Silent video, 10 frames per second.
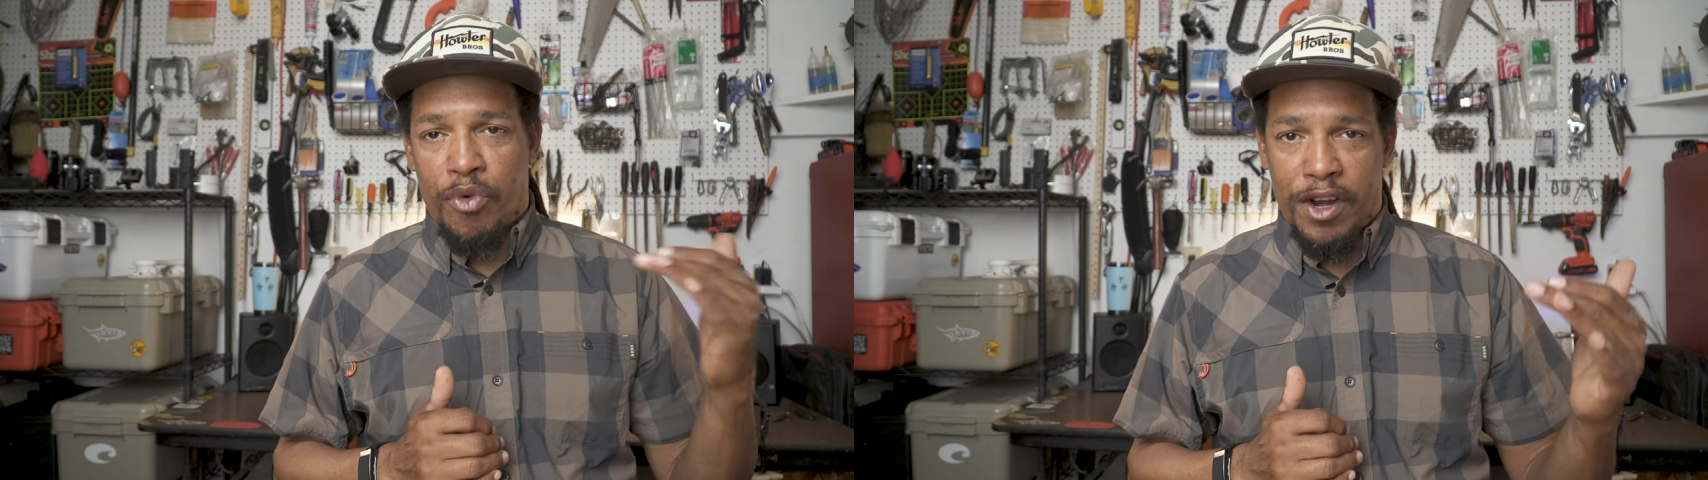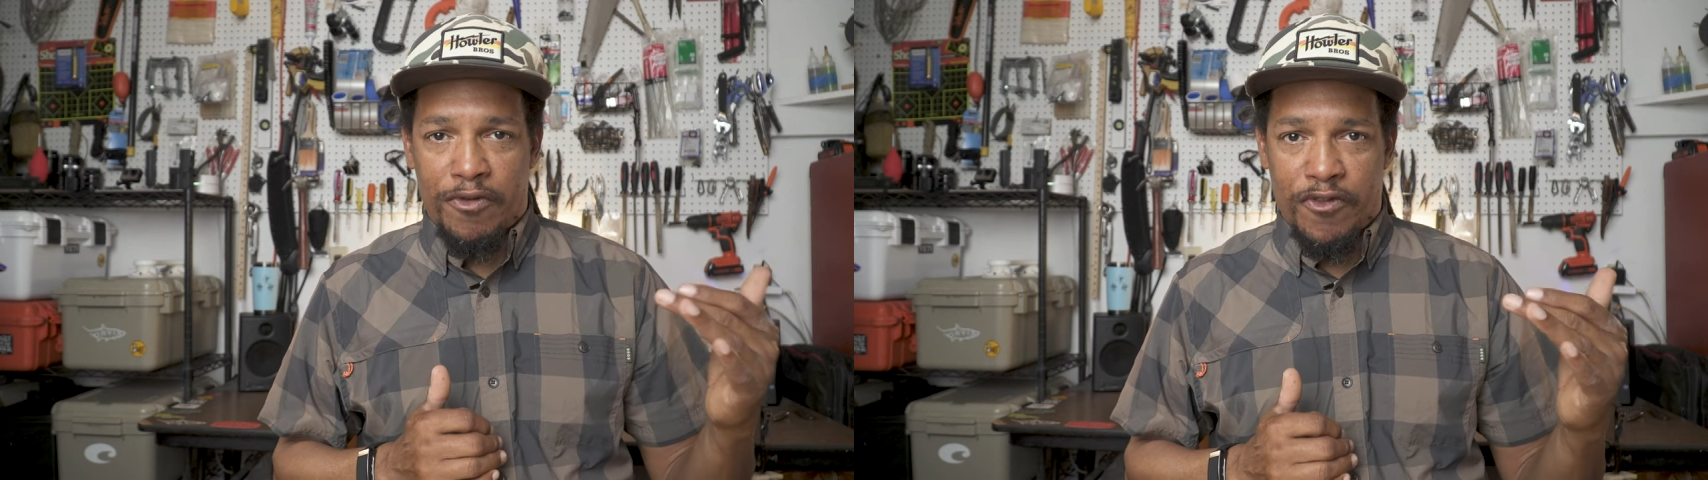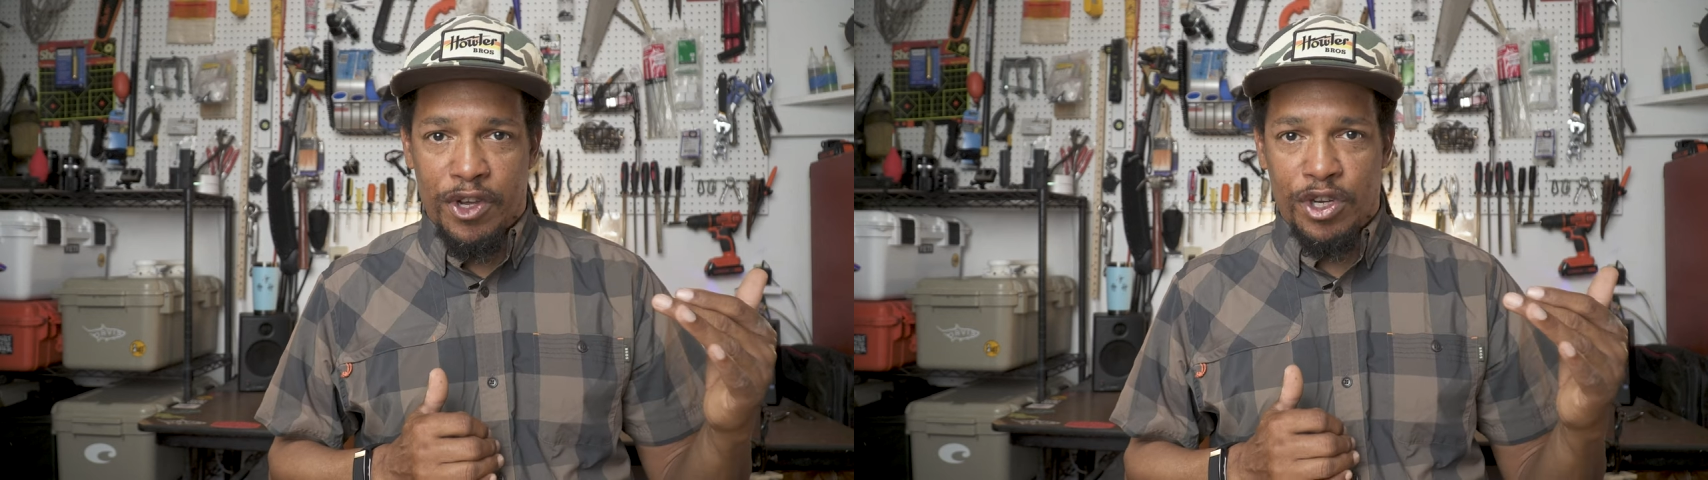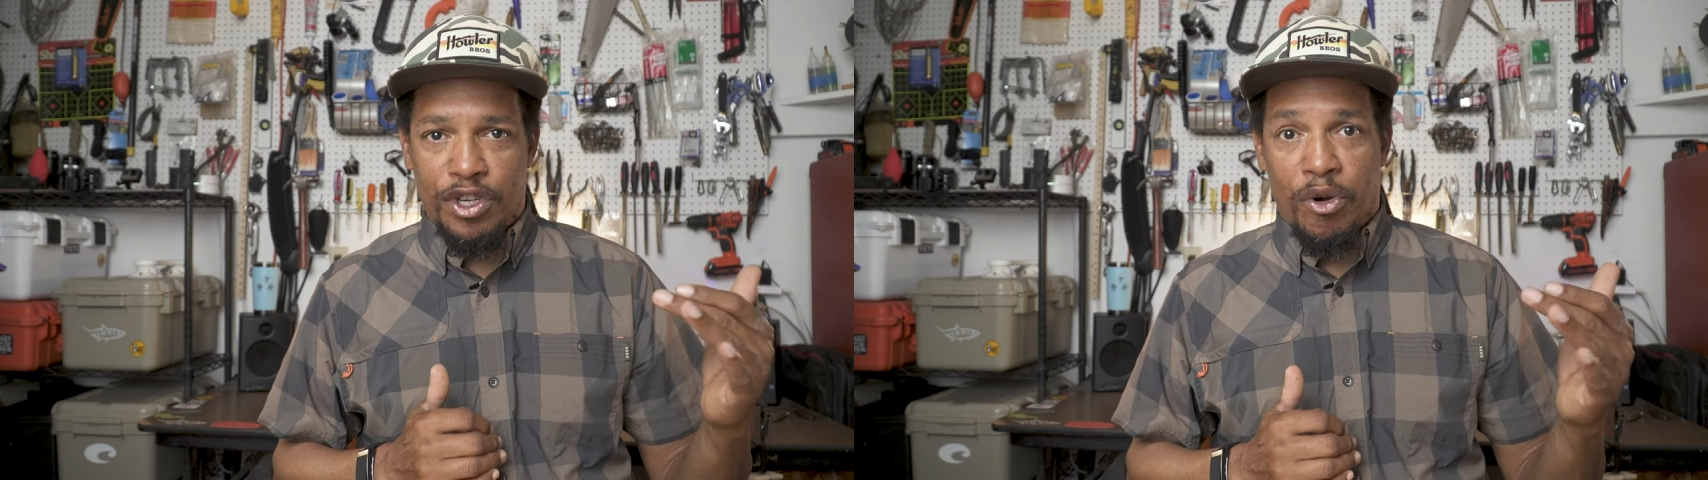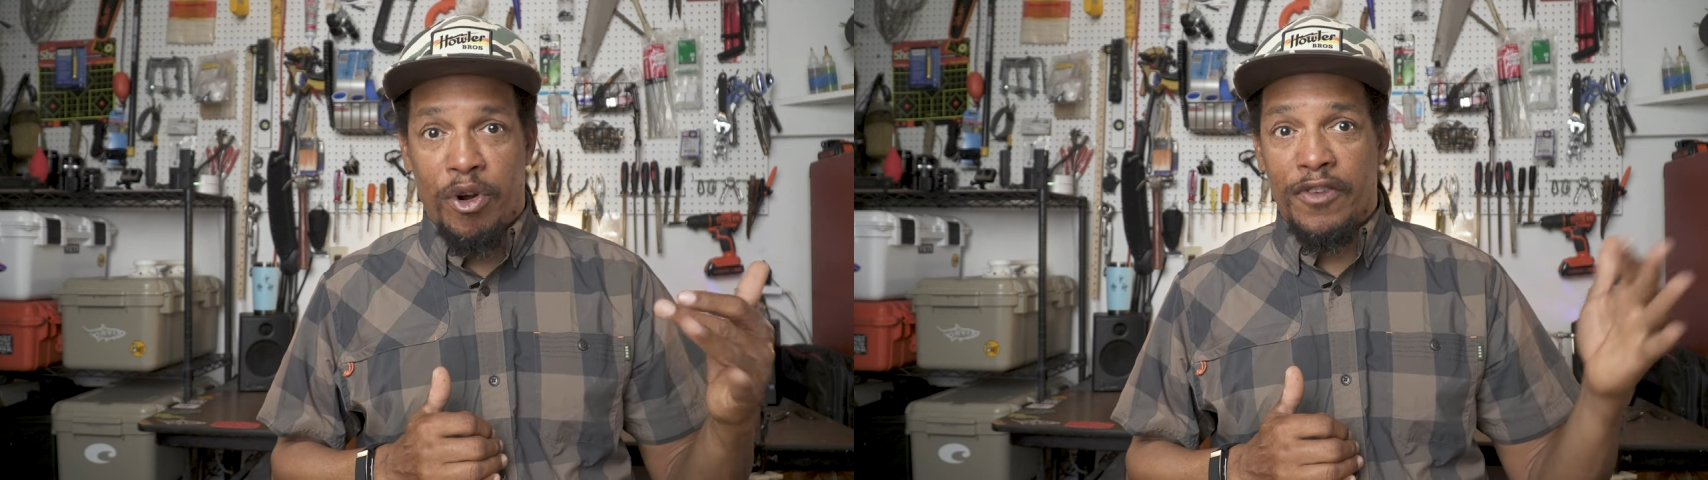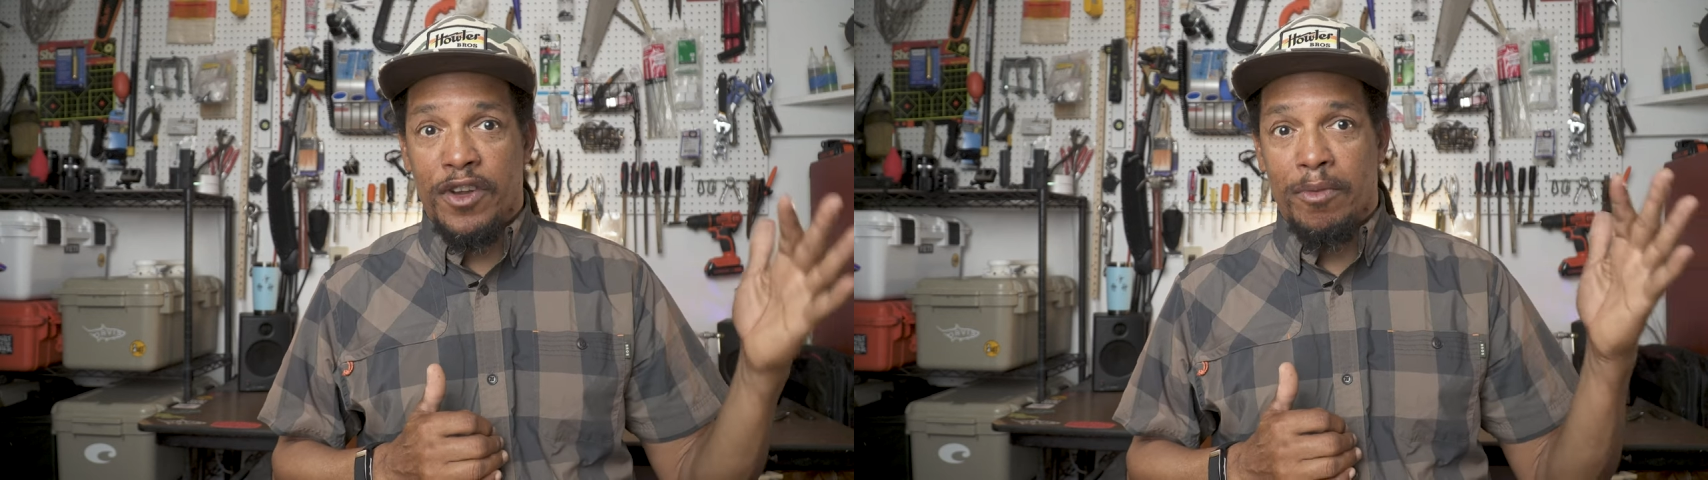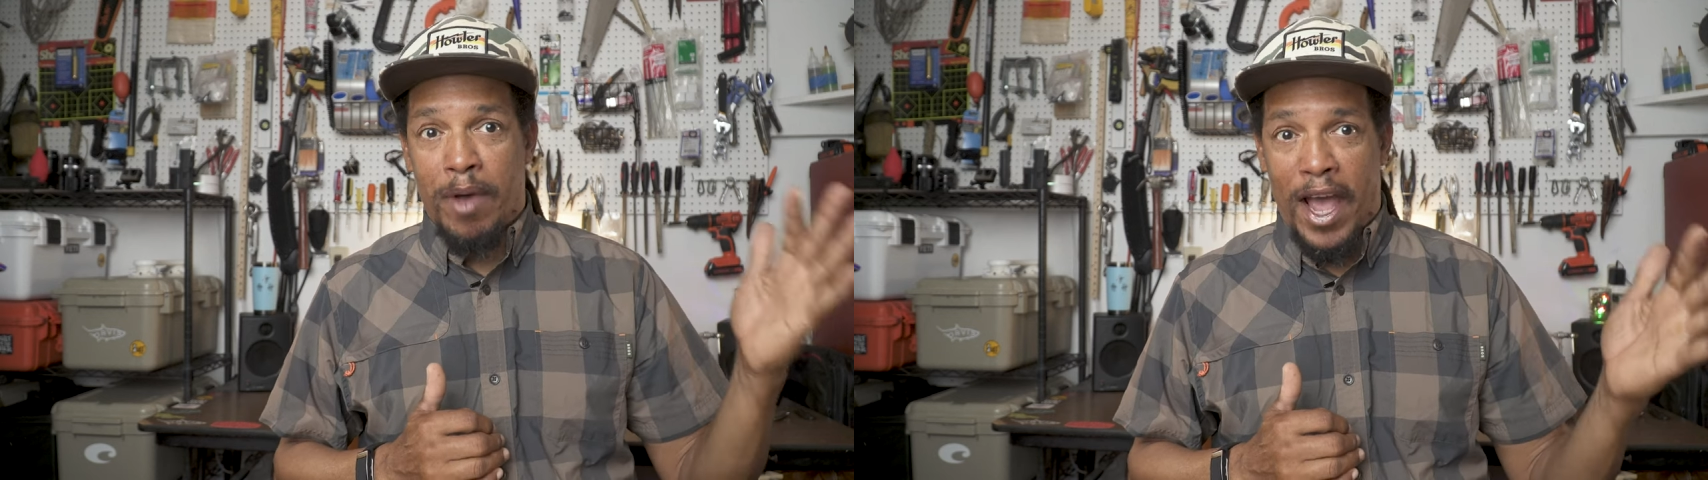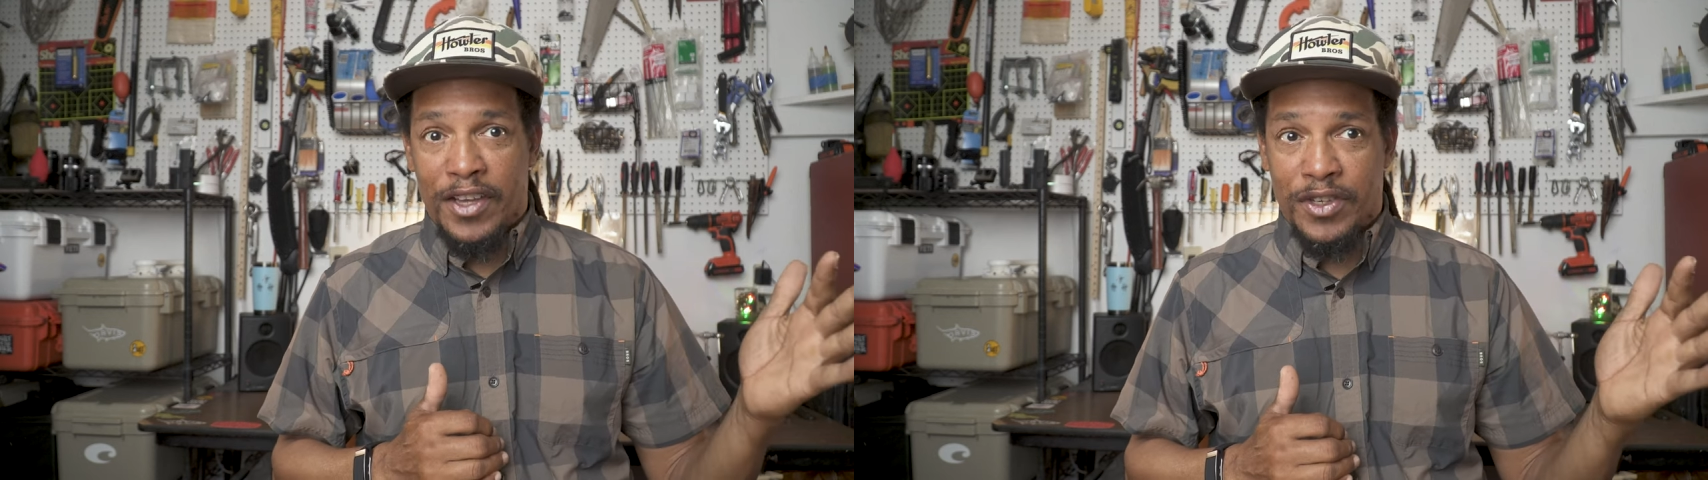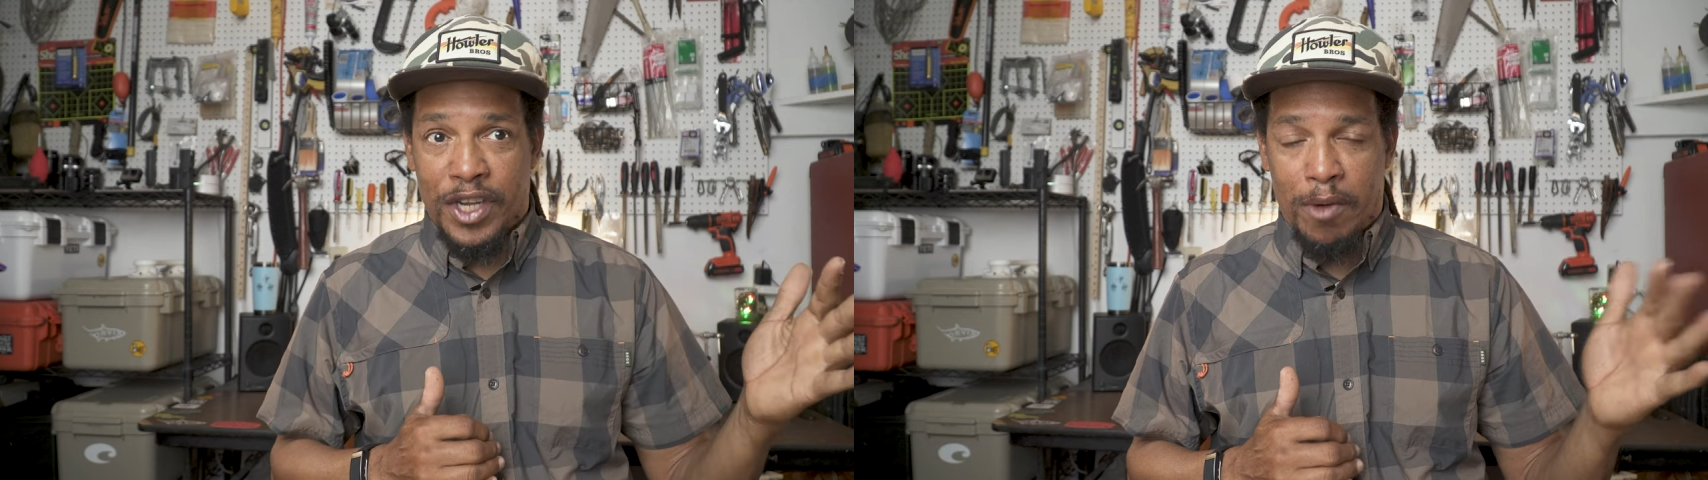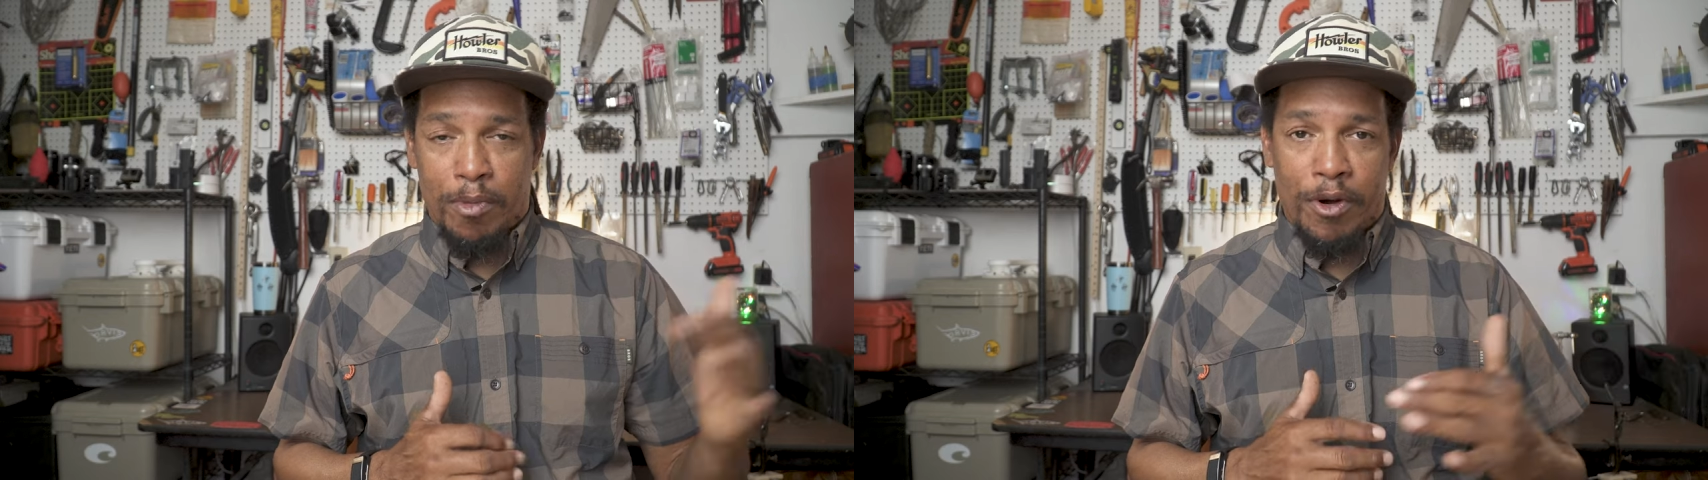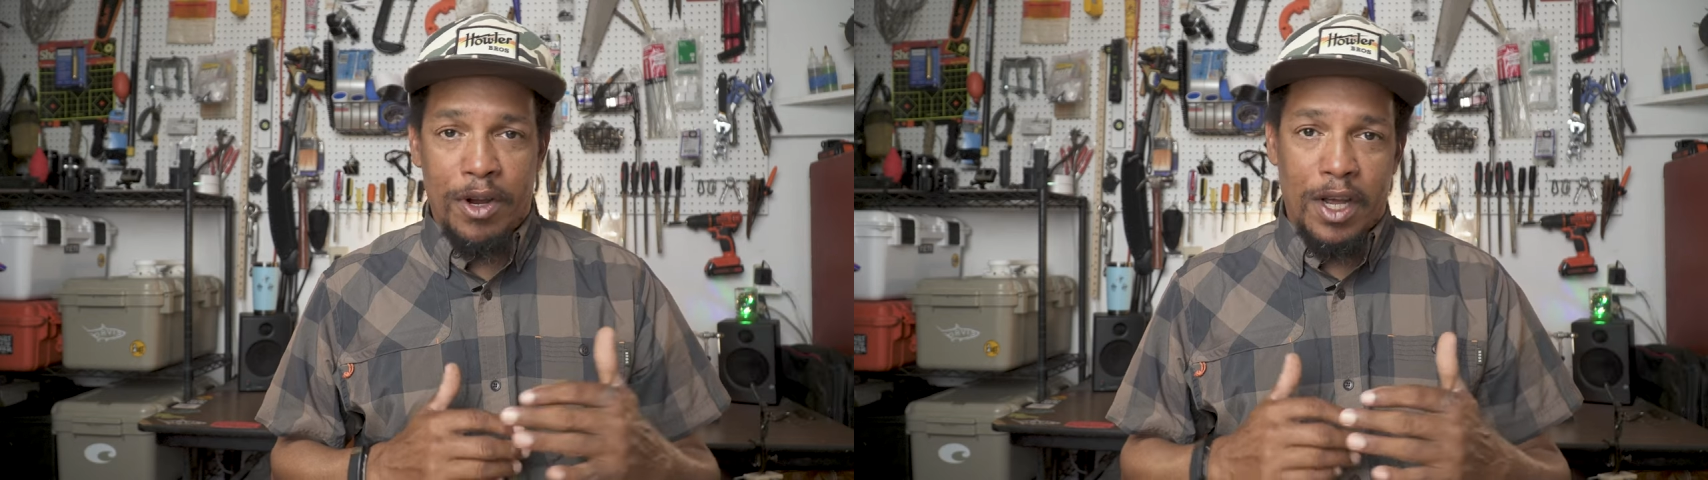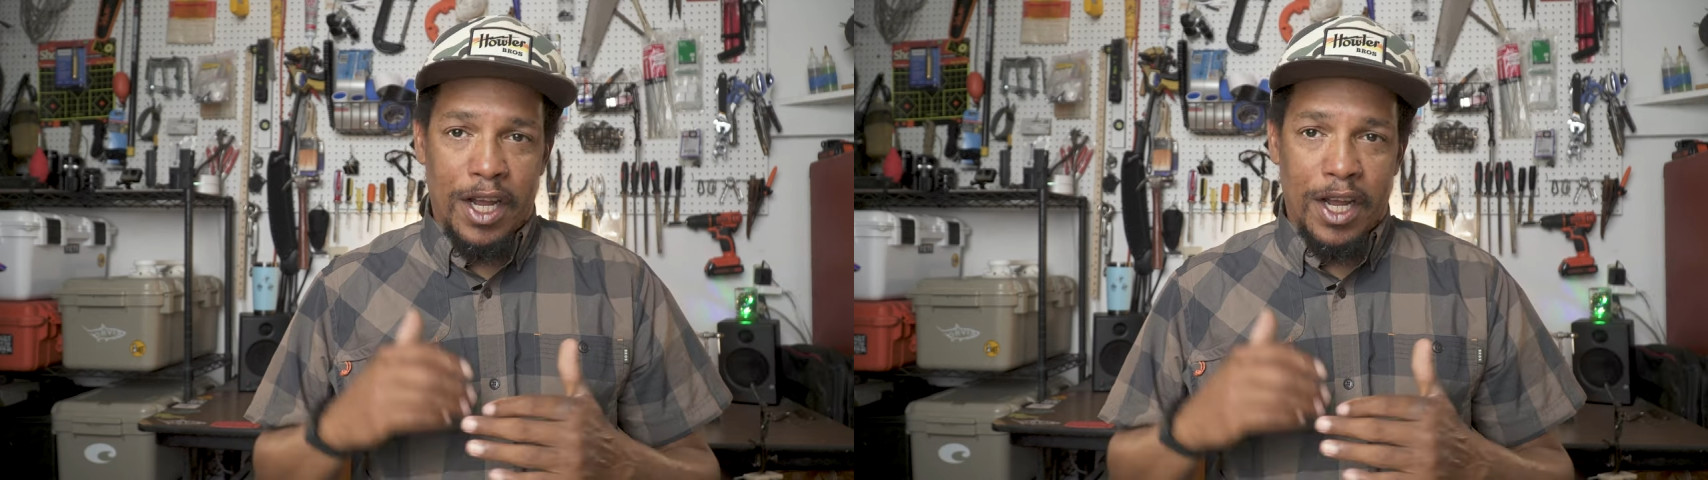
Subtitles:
redfish, or even a bass taper.